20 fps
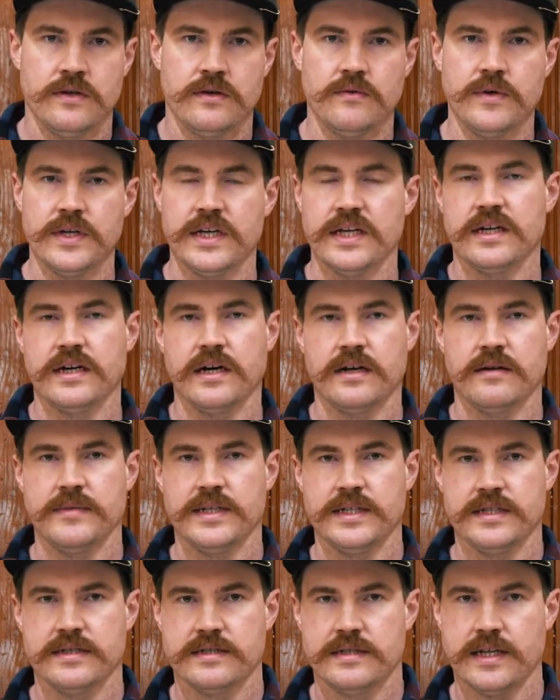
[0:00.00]
We can cut them
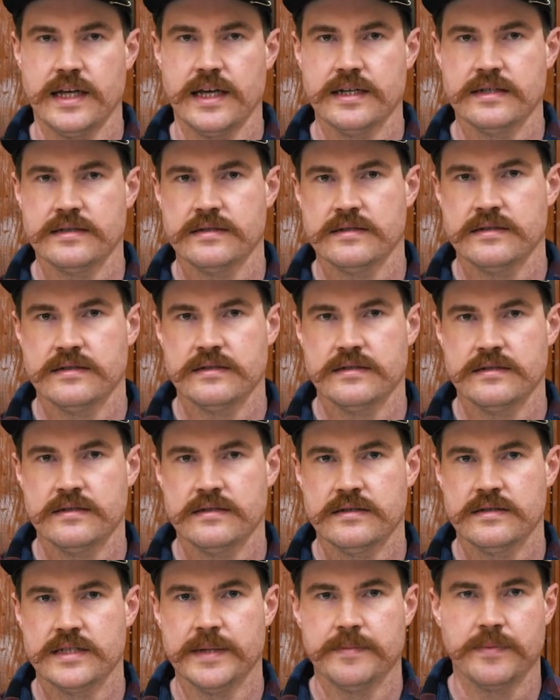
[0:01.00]
into steaks.
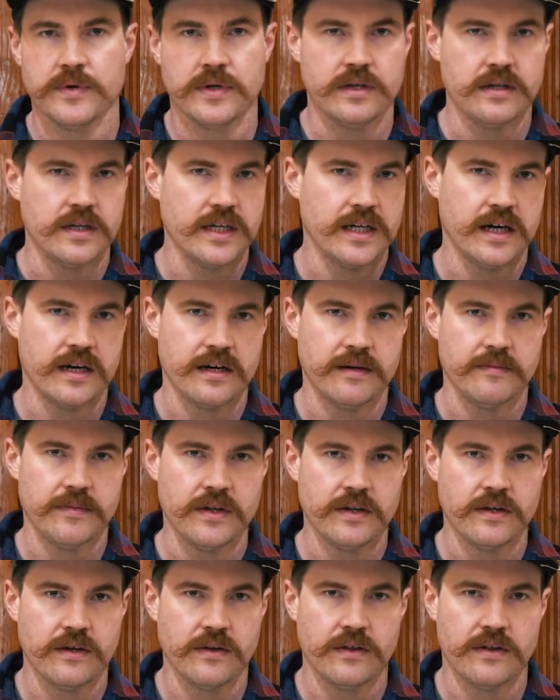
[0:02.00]
Typically cut them a
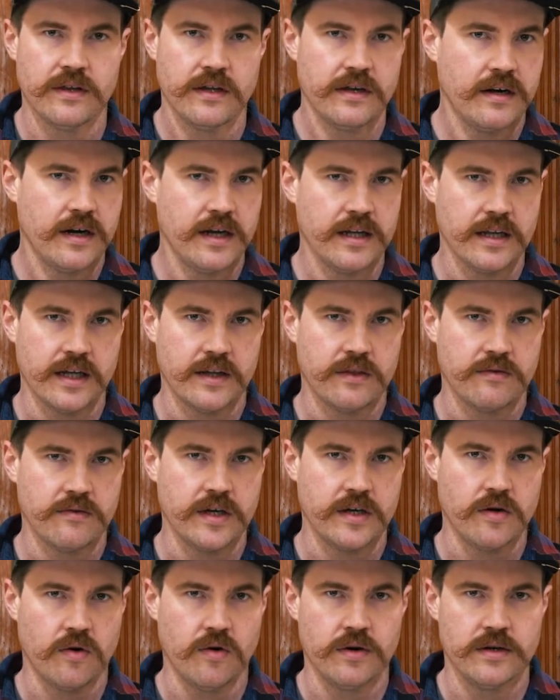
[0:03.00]
little thinner at like
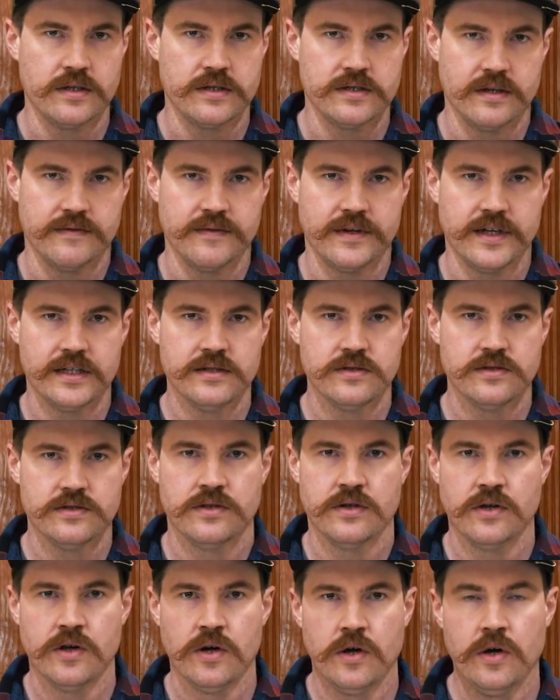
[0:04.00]
3/4 of an inch.
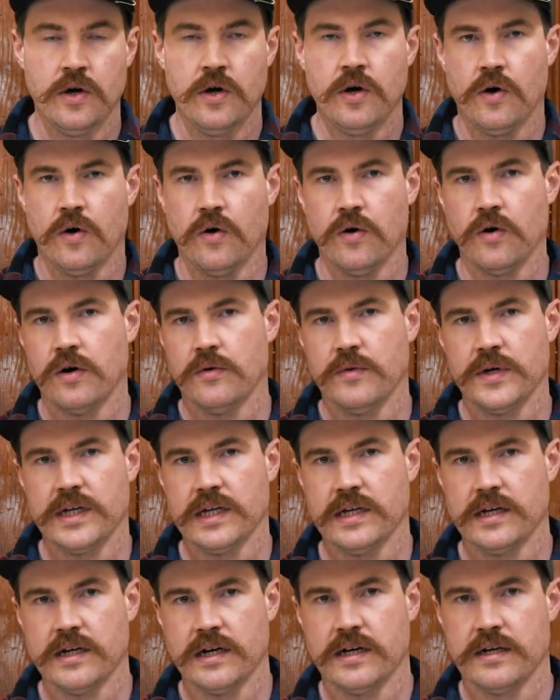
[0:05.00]
Or we
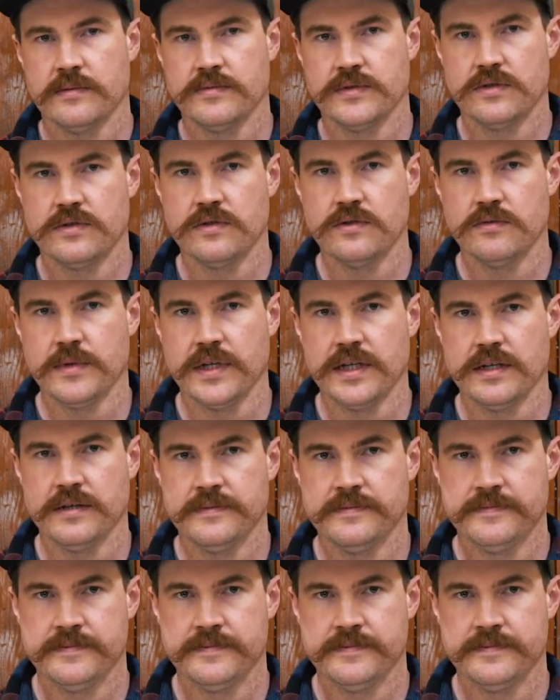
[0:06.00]
can cut up stew meat.